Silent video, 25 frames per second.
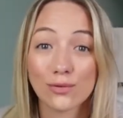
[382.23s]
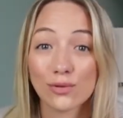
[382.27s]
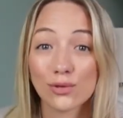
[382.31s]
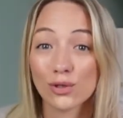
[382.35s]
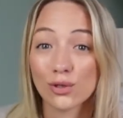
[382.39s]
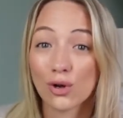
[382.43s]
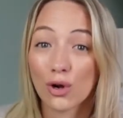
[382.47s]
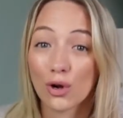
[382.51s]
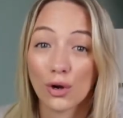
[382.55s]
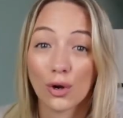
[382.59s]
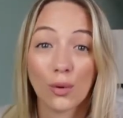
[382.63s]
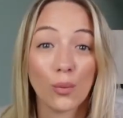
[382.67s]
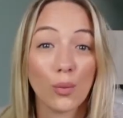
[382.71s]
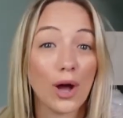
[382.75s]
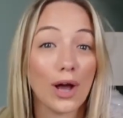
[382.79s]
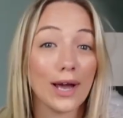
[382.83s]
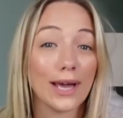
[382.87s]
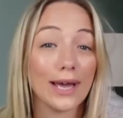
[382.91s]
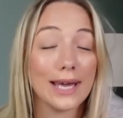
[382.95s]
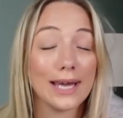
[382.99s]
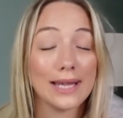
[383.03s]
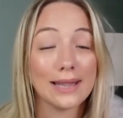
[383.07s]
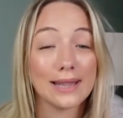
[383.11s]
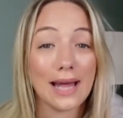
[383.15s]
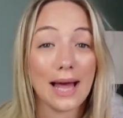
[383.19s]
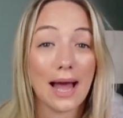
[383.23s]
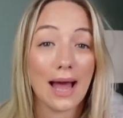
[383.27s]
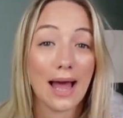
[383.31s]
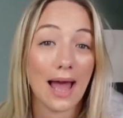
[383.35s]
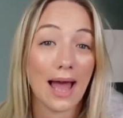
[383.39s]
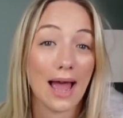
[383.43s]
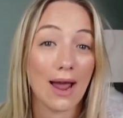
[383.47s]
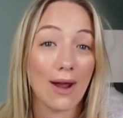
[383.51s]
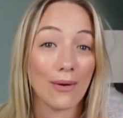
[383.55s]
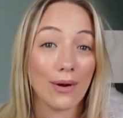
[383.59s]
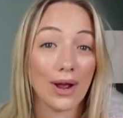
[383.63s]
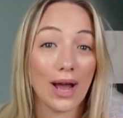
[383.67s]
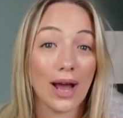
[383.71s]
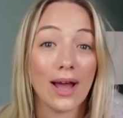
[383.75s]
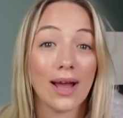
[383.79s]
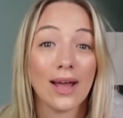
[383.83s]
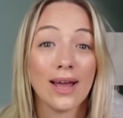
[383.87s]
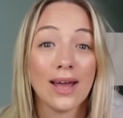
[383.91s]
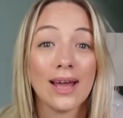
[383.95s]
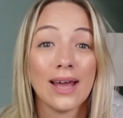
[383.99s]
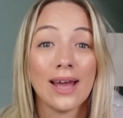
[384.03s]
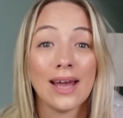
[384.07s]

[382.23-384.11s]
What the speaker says: or it's not going to work in that area,